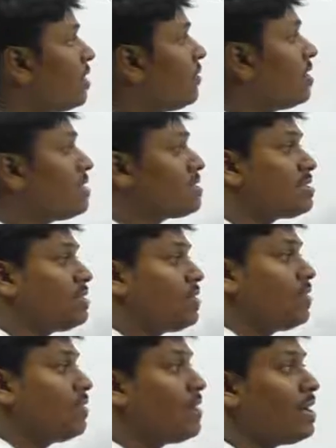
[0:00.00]
Friends,
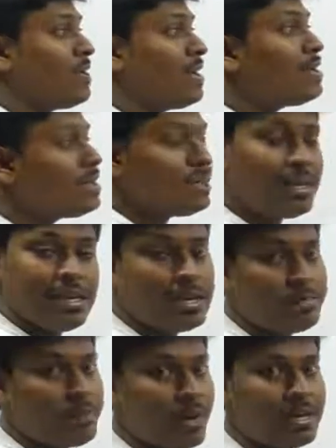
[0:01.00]
we have
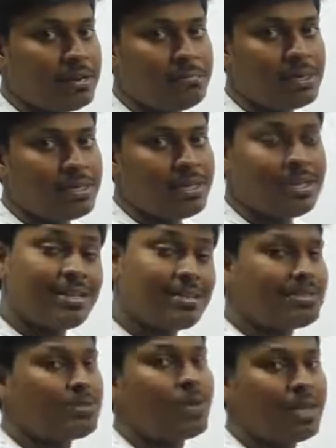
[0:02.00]
read point number 3, that
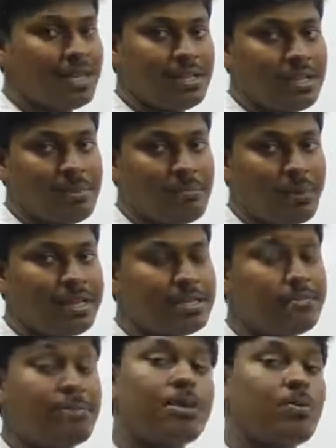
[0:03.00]
is totally 3 points,
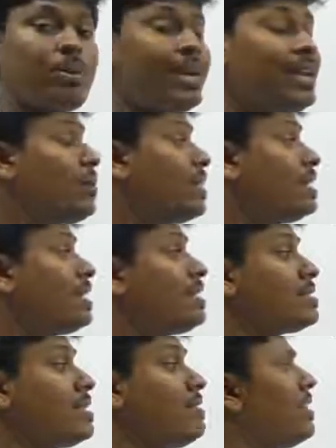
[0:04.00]
but only one thing
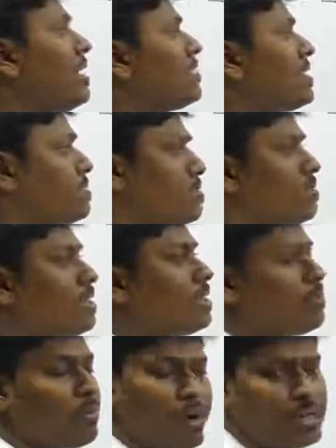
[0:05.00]
is that we have substituted
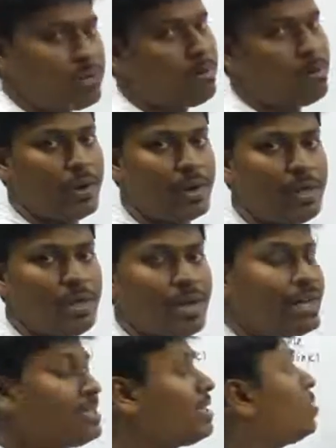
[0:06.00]
the point number 1.
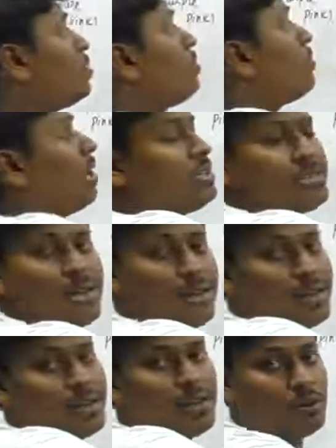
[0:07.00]
Other 2 points are
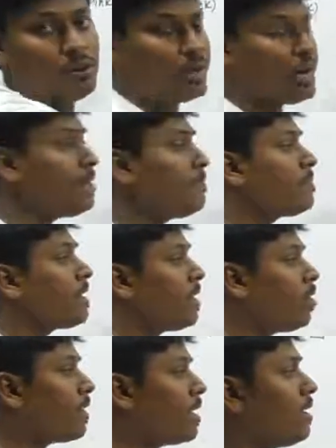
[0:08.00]
in a clue, right?
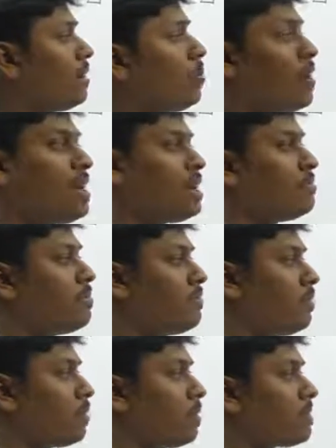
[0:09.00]
Okay, point number
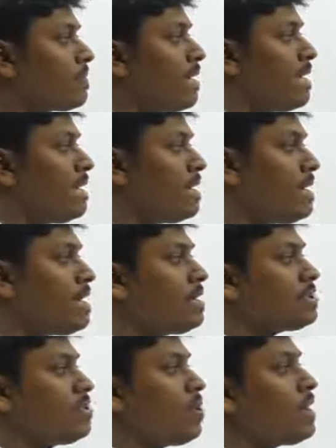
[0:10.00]
4. E
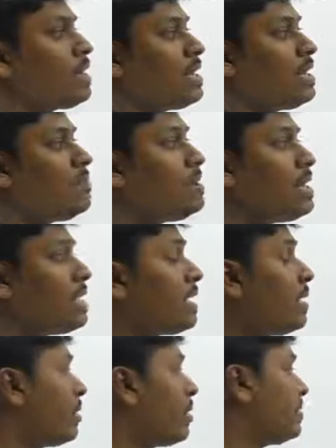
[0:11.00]
is not an immediate
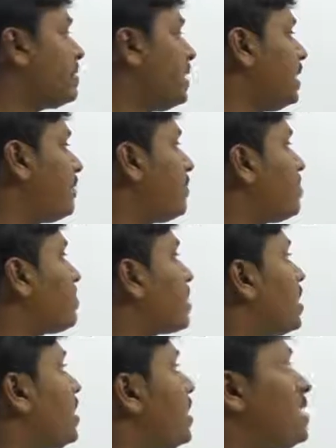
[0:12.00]
neighbor of C.
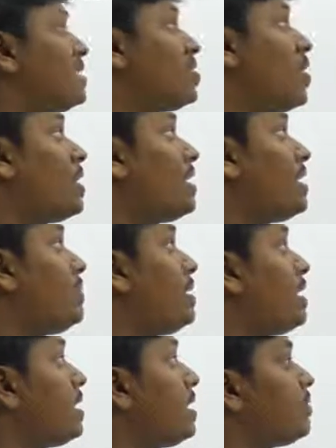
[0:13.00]
E is not an
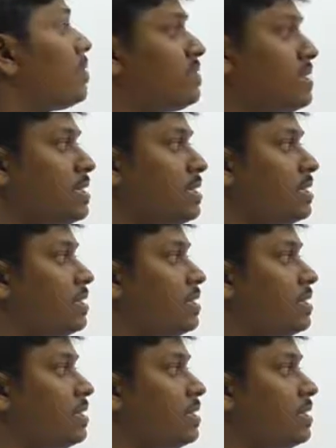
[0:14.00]
immediate neighbor of C.